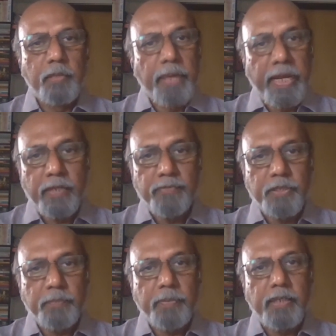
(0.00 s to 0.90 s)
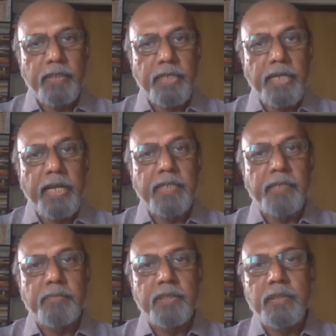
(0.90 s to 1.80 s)
The Bank of Japan
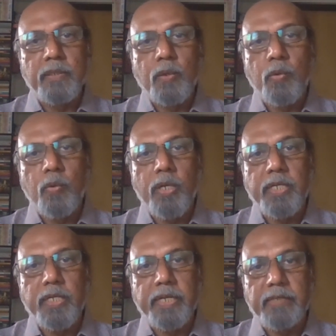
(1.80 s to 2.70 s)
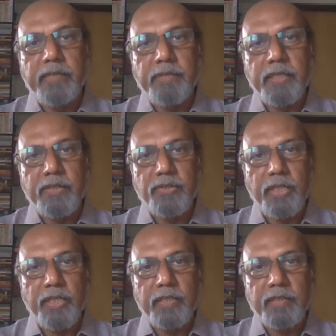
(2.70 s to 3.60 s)
attempted quantitative
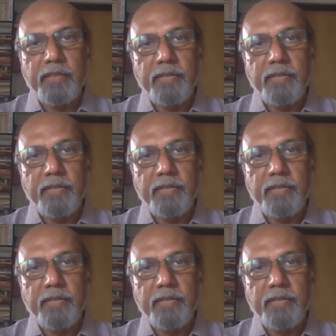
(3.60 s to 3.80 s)
easing.